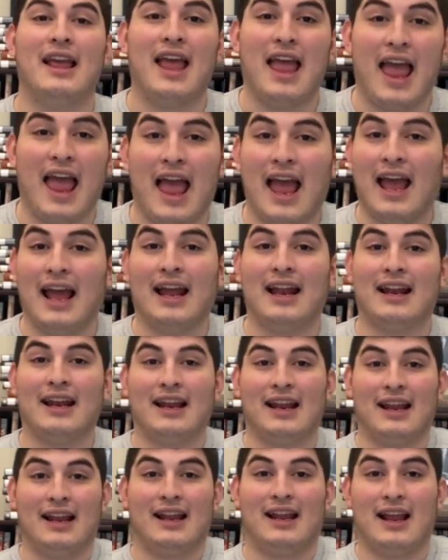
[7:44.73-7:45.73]
and
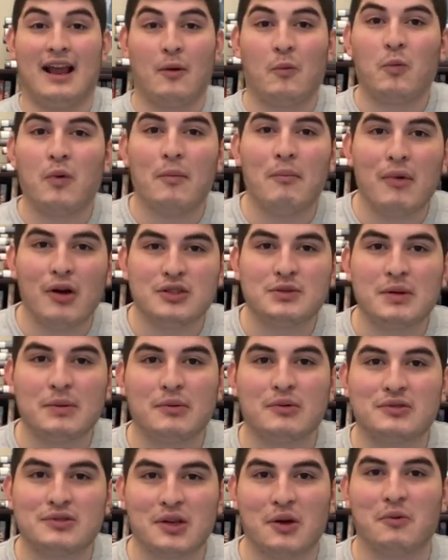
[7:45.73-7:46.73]
what most people
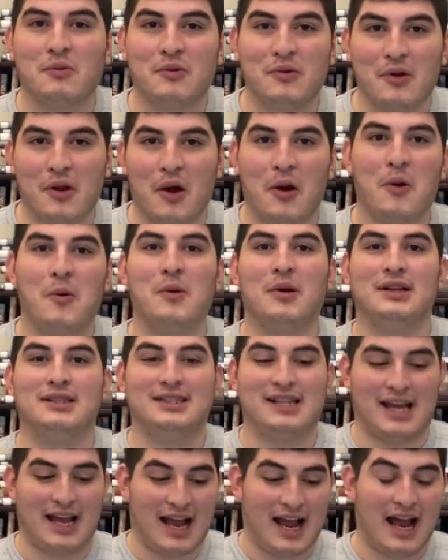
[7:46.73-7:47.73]
don't know, is
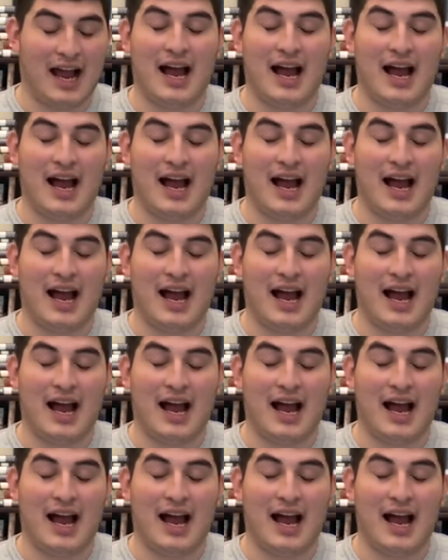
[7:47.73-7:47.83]
that